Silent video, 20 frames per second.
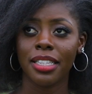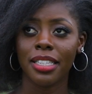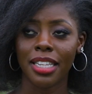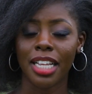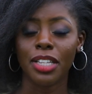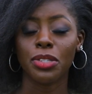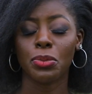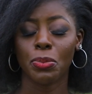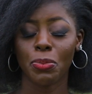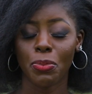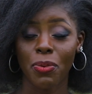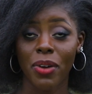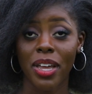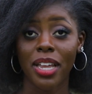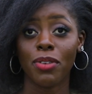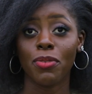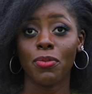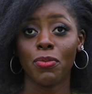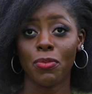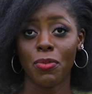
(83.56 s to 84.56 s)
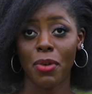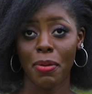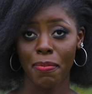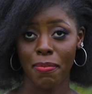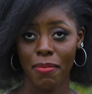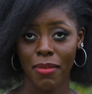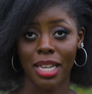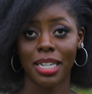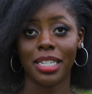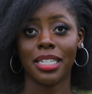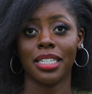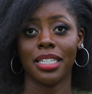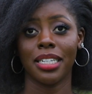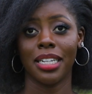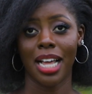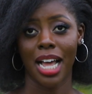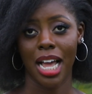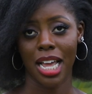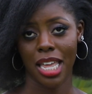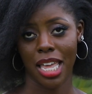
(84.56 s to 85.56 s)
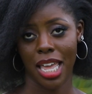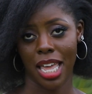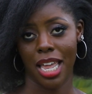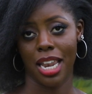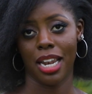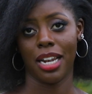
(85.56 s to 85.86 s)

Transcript: that's when we met again.